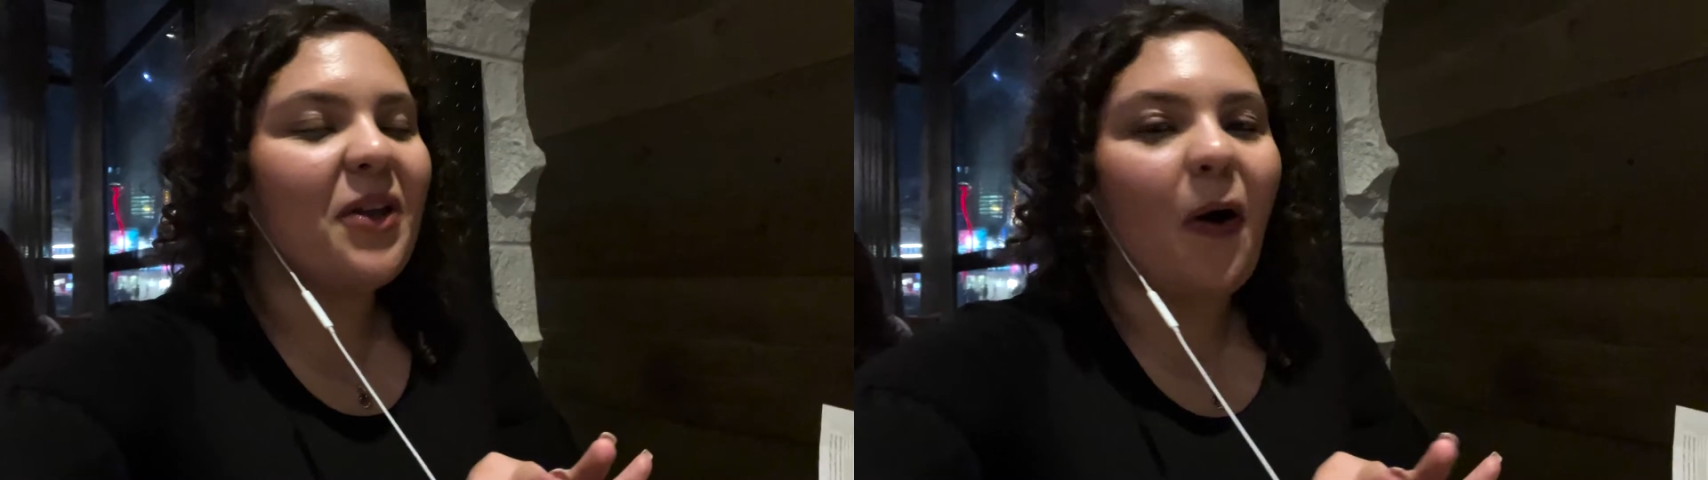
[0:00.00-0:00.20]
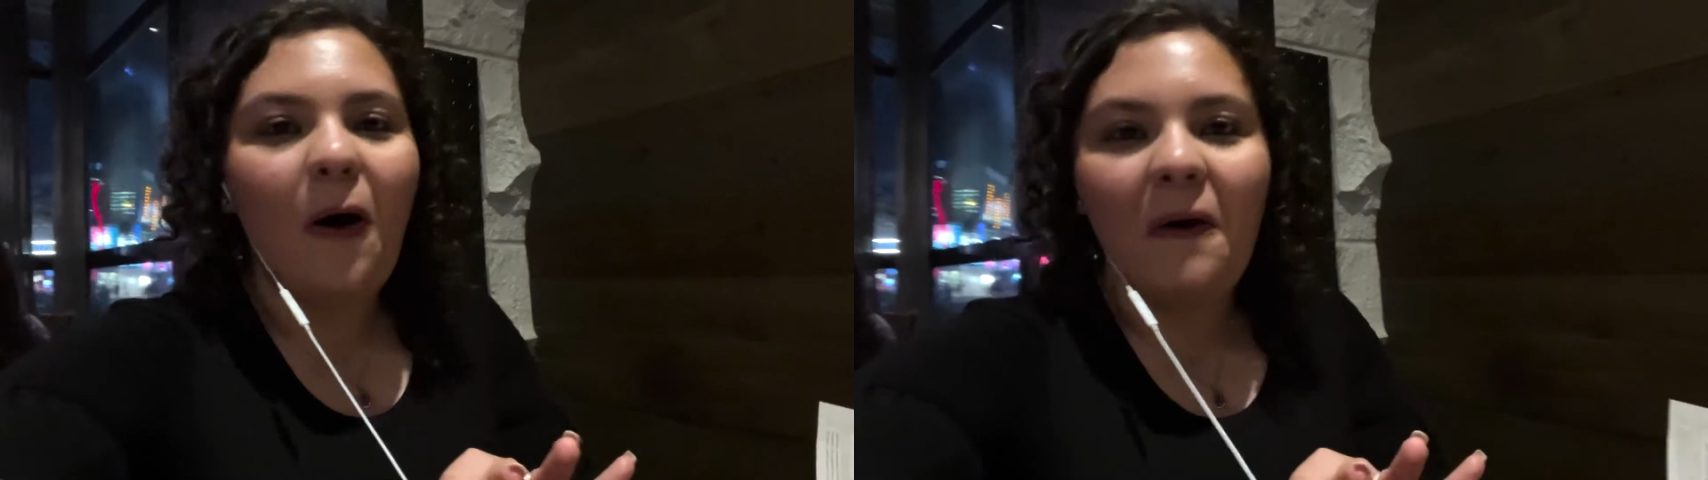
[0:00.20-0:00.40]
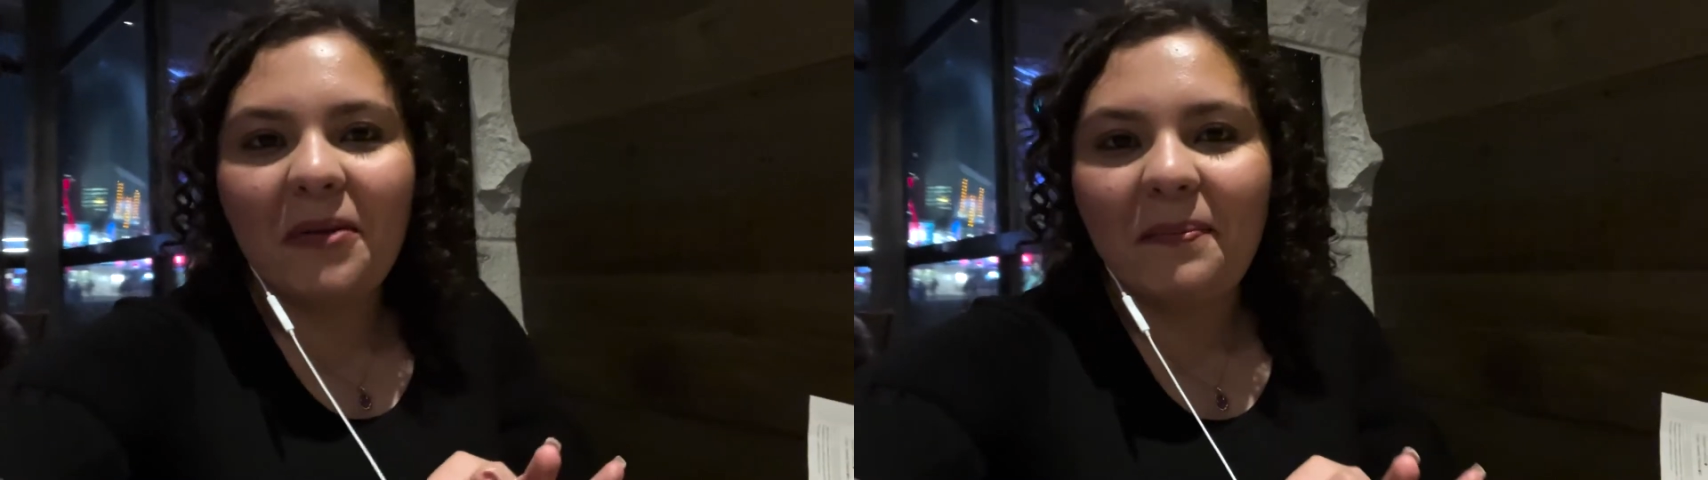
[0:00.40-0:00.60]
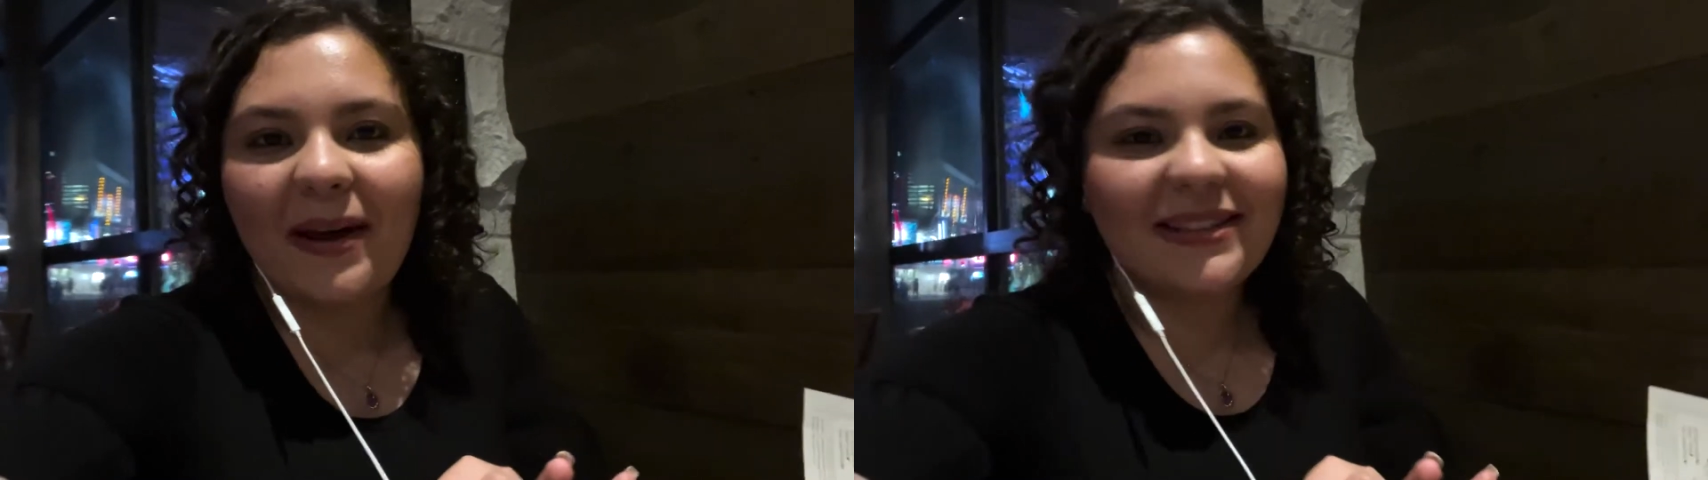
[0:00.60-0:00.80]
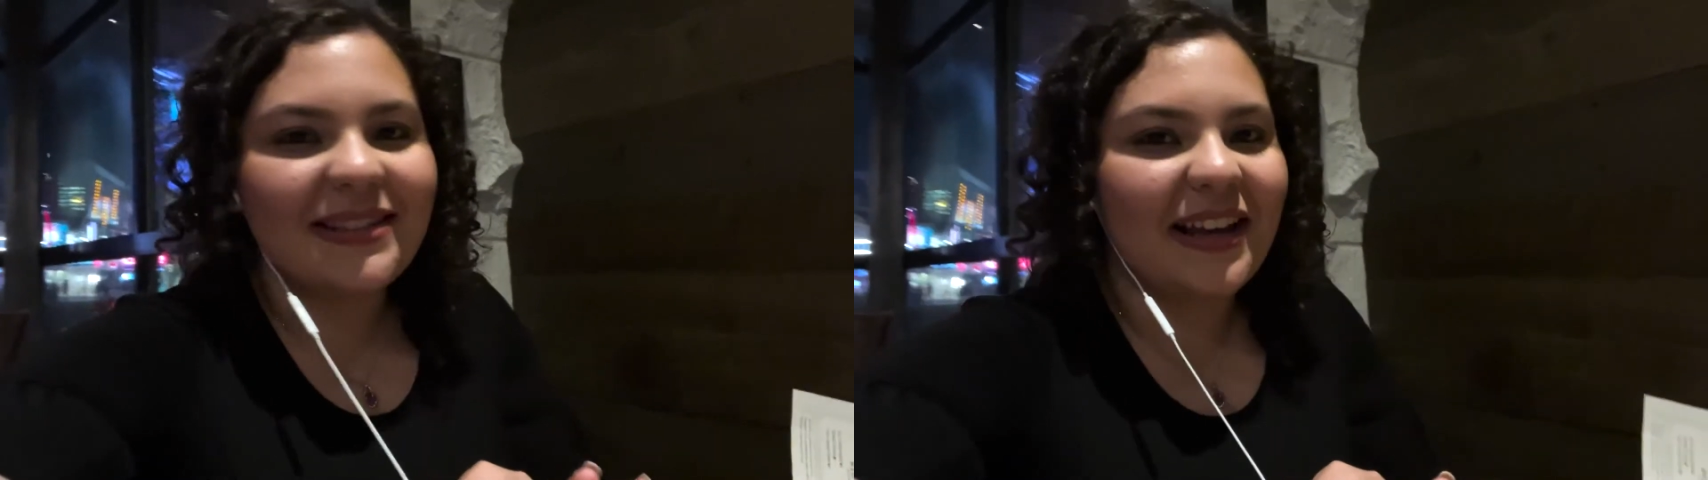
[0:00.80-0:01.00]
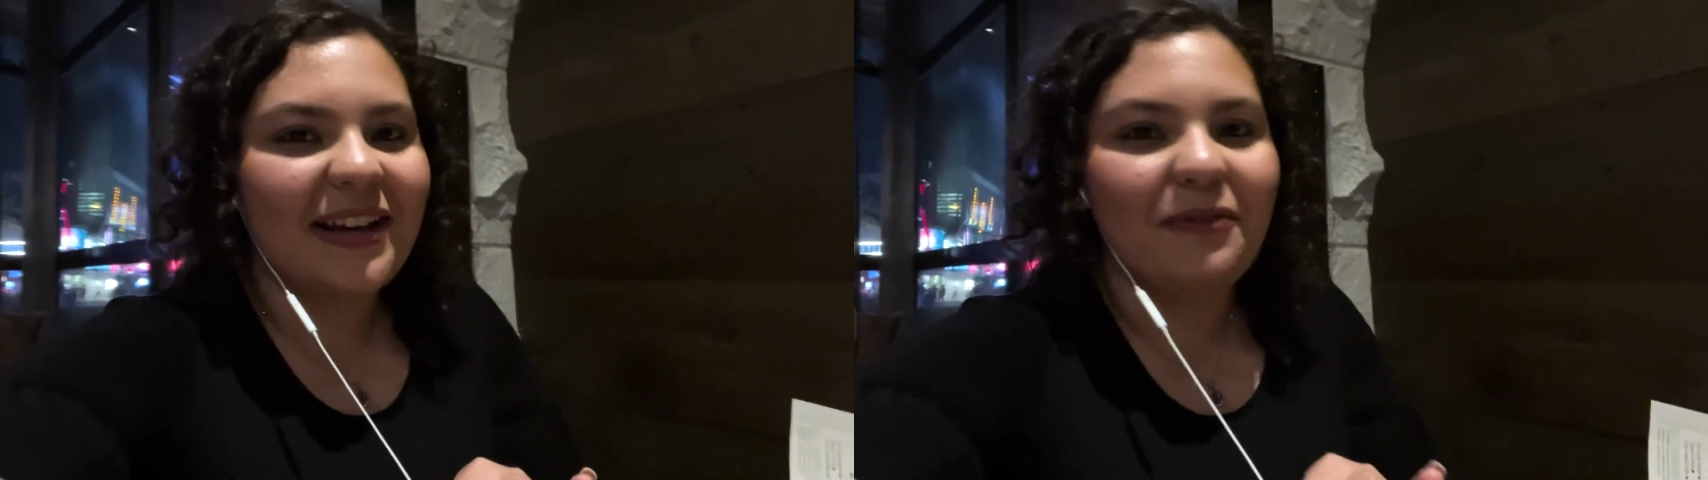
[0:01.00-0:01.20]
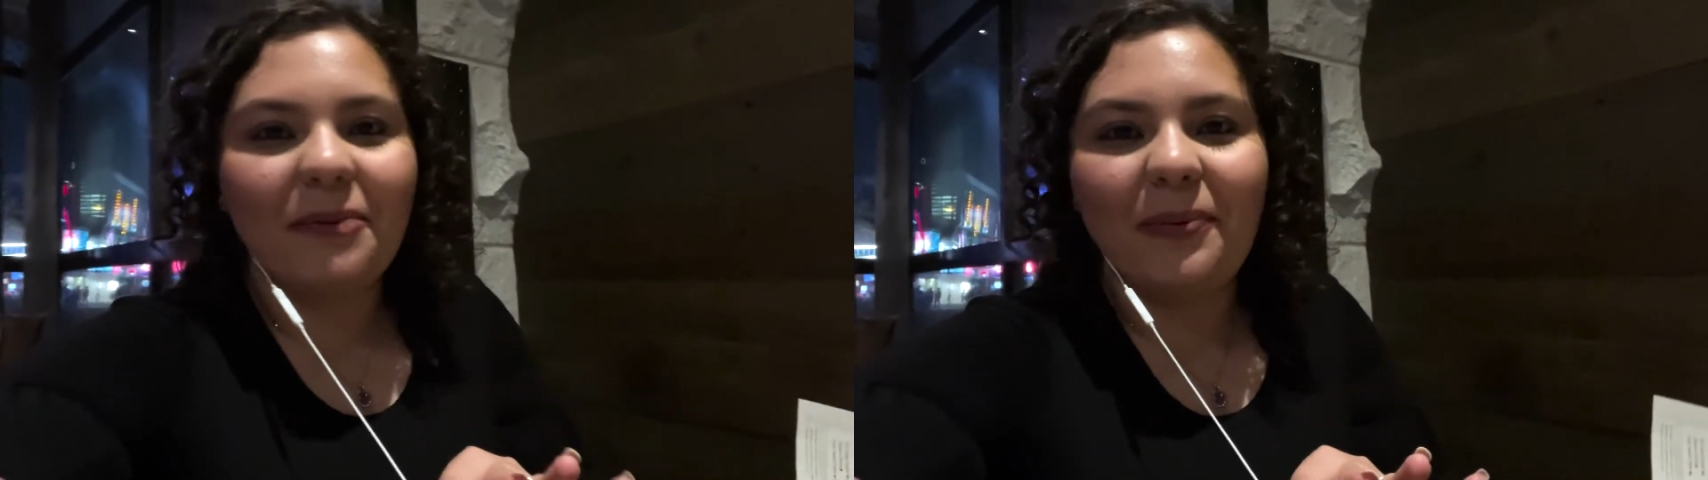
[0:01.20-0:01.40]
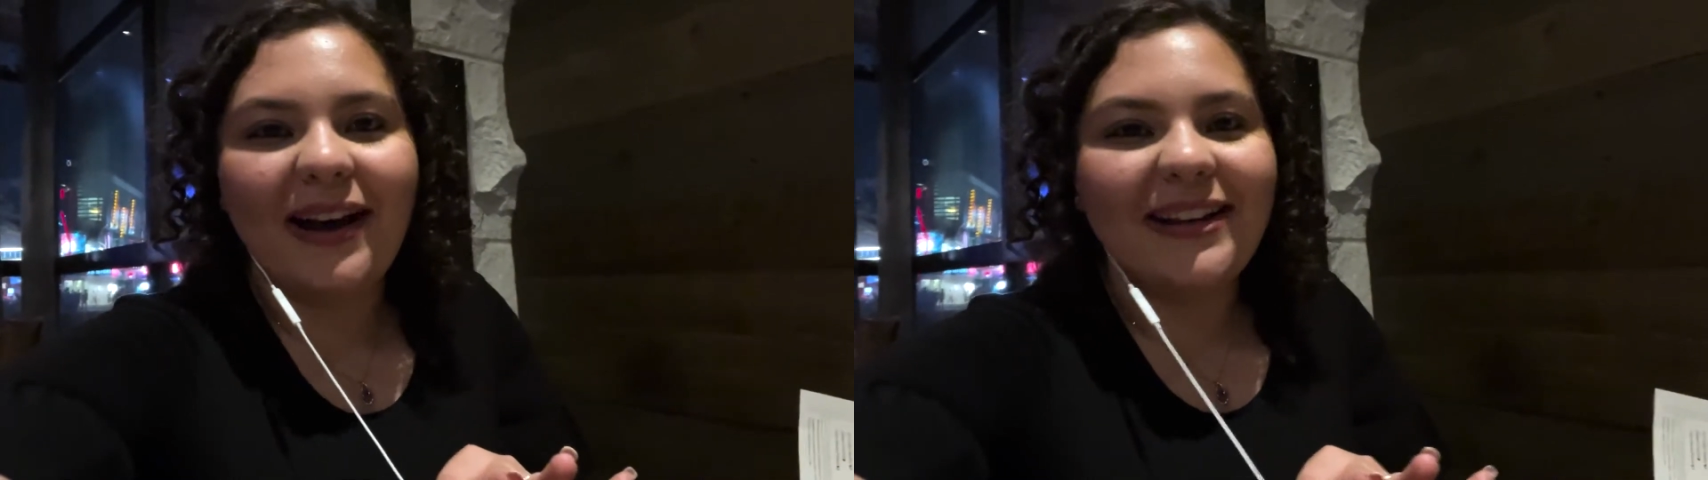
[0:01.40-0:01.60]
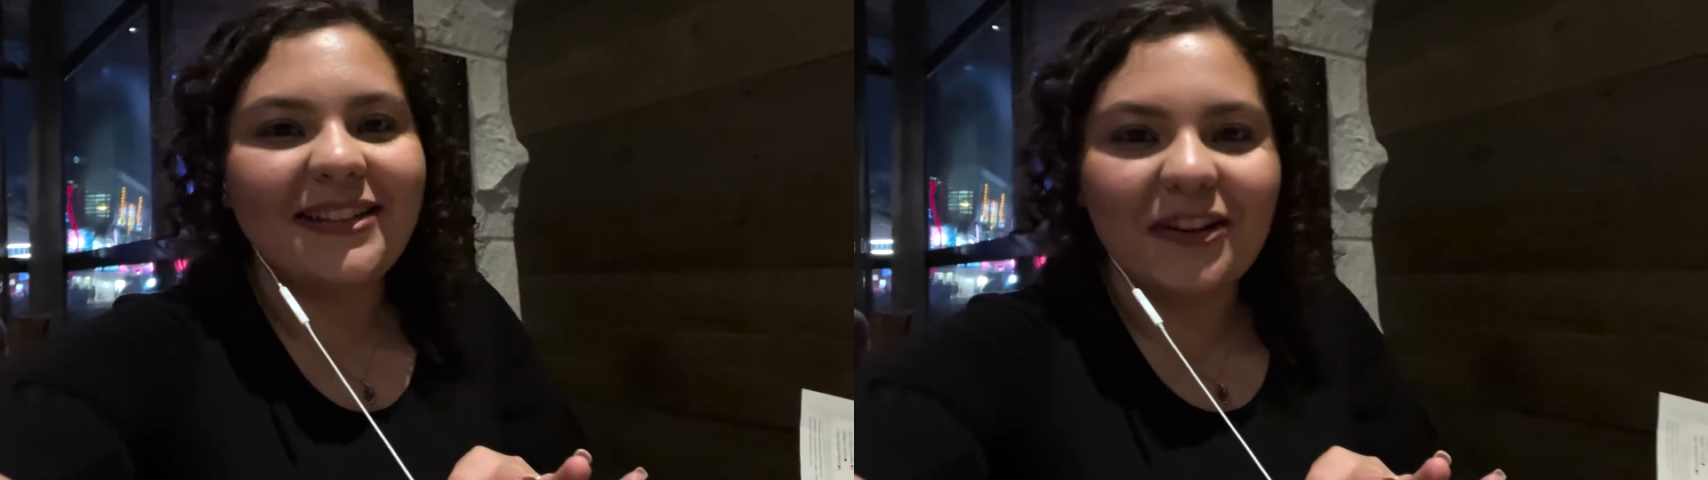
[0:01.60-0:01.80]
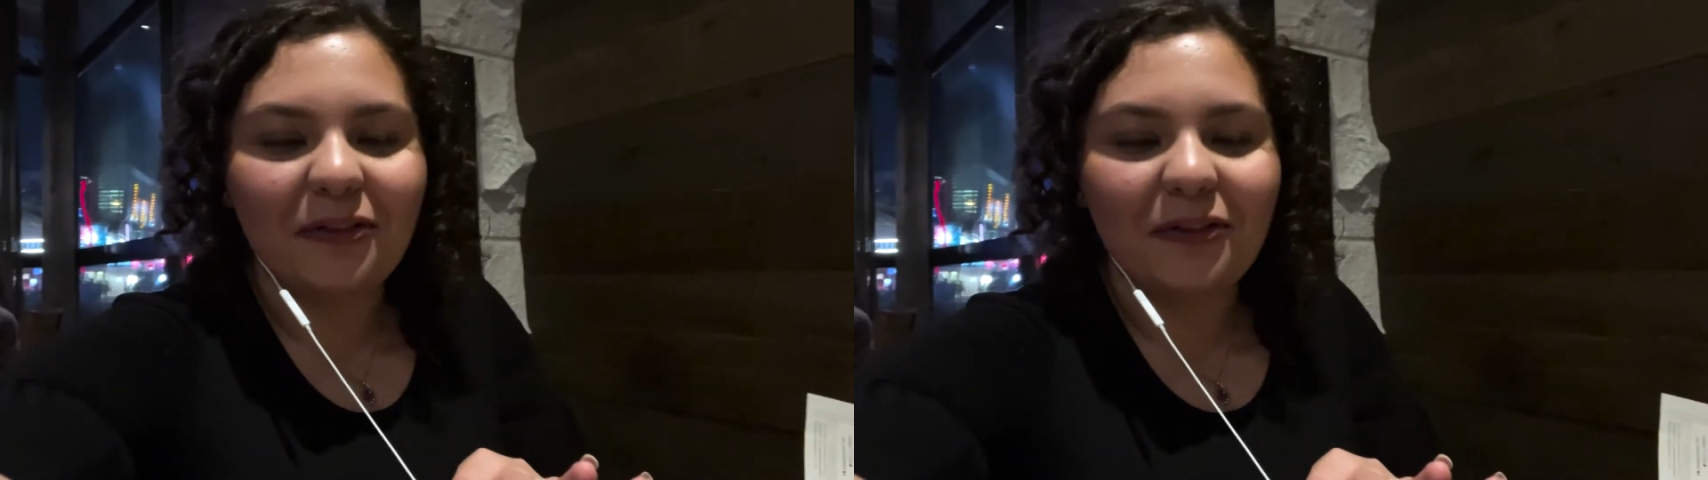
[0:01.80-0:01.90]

all the best like ribeyes